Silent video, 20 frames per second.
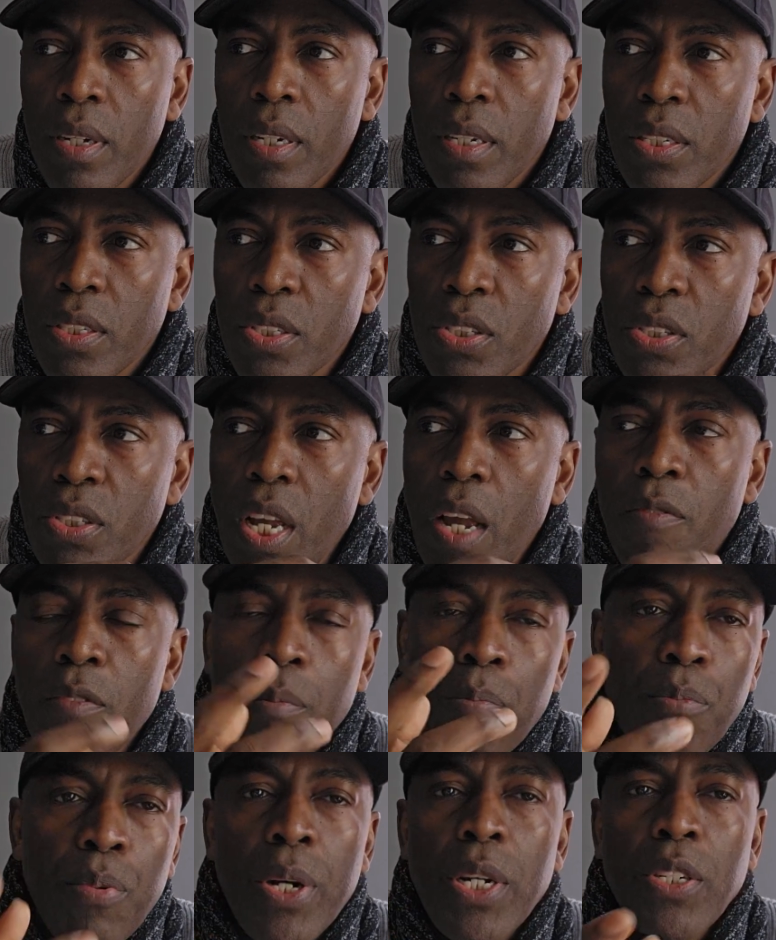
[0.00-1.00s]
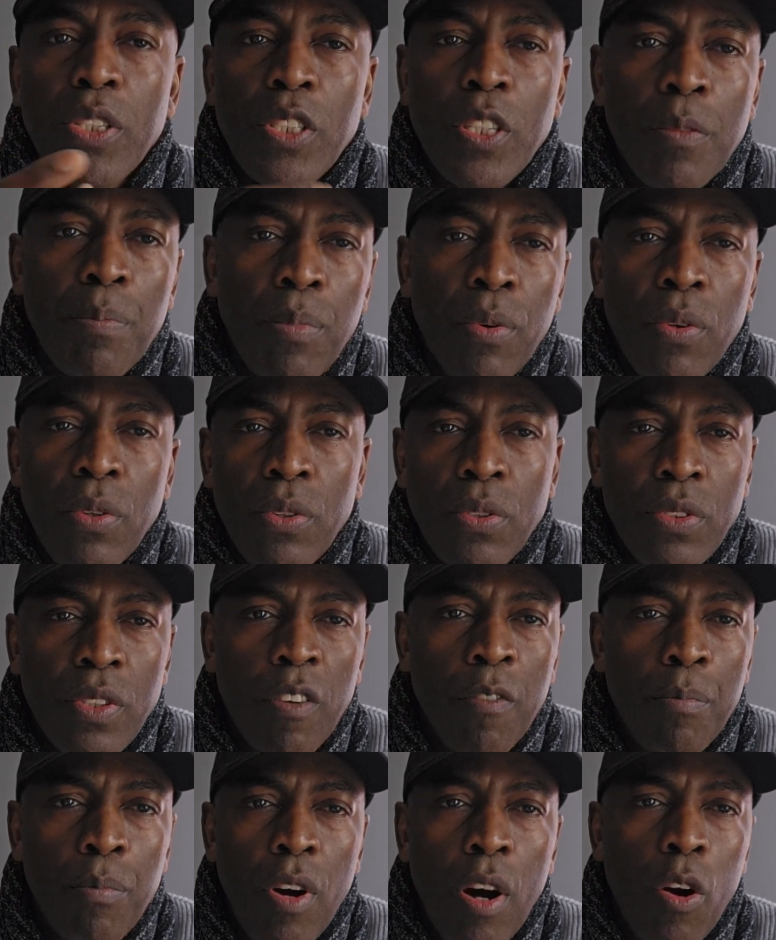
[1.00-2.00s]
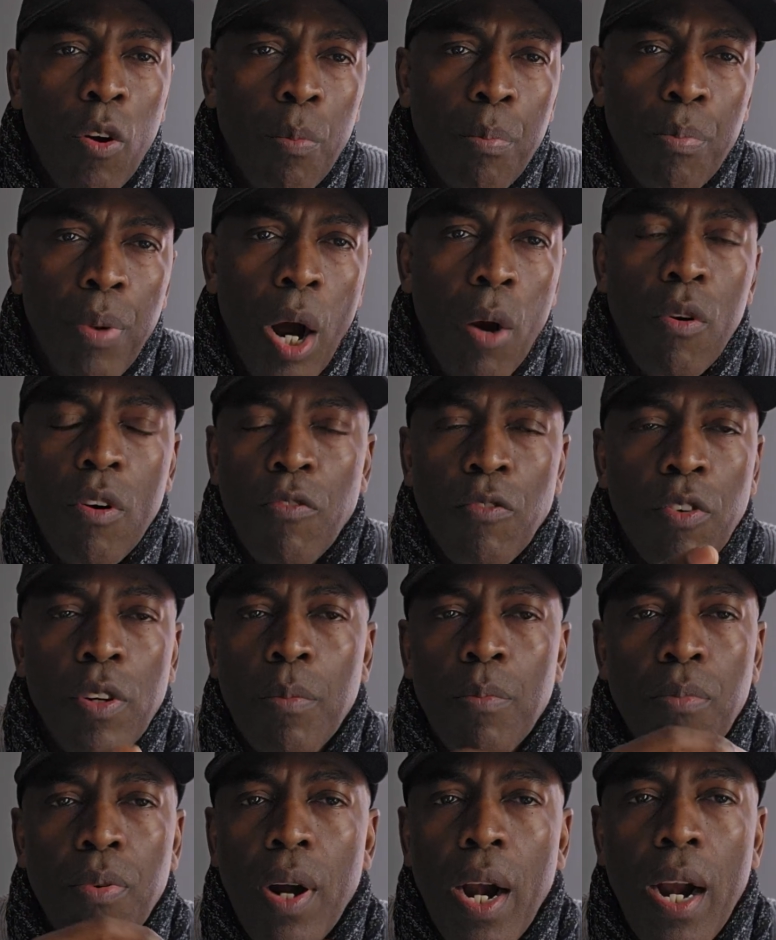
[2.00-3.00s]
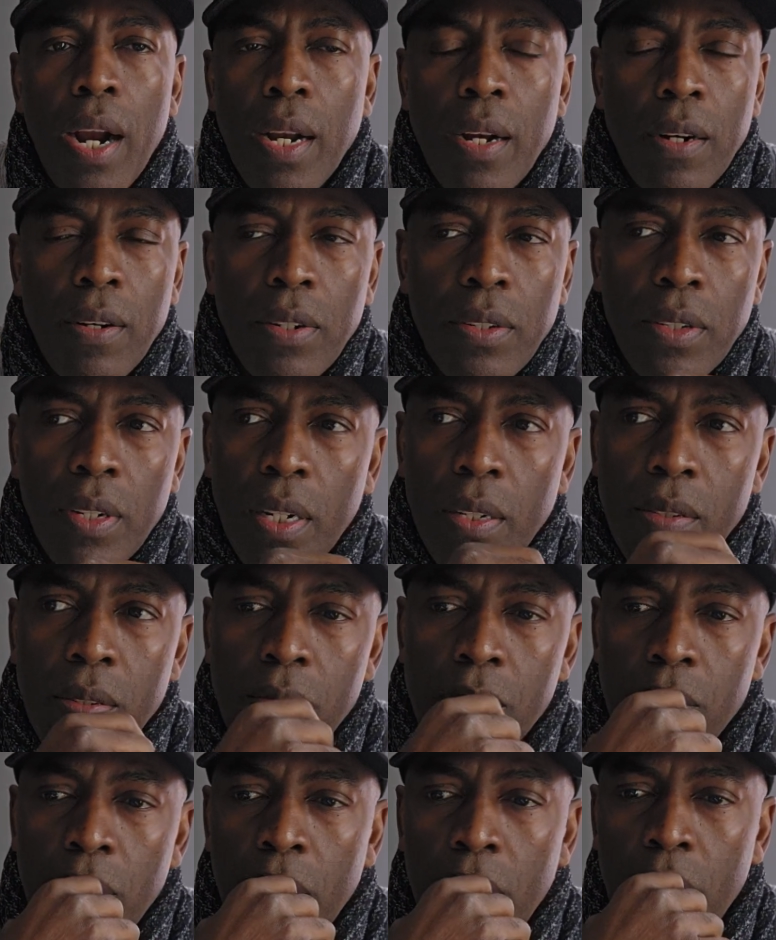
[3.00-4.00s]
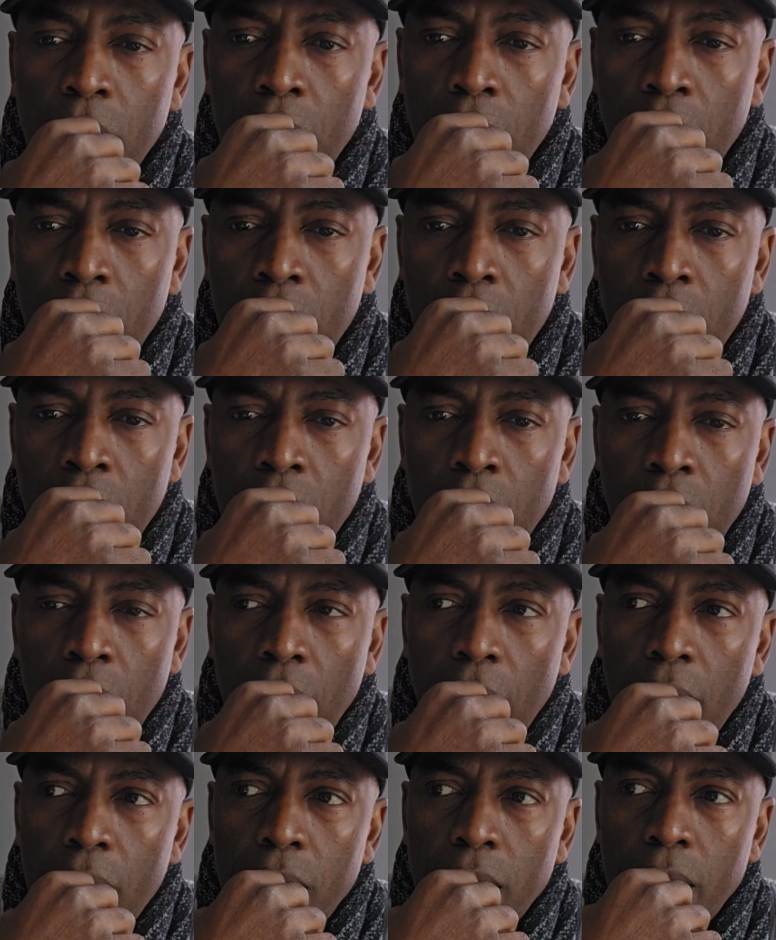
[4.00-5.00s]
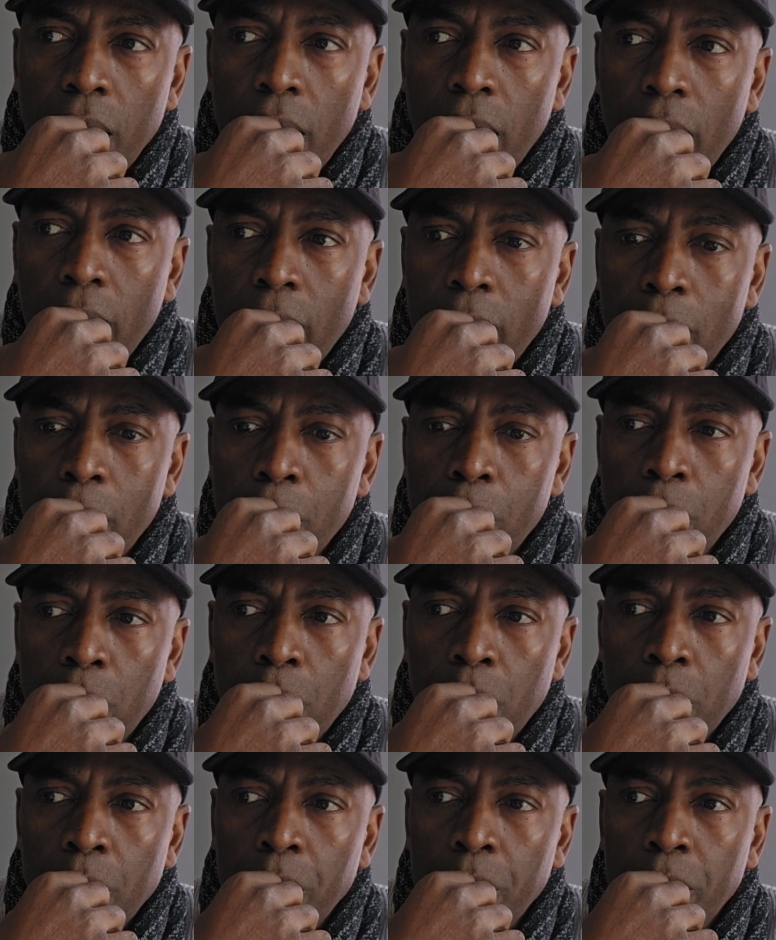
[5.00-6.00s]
seven principles of pow- powerful prayer and and um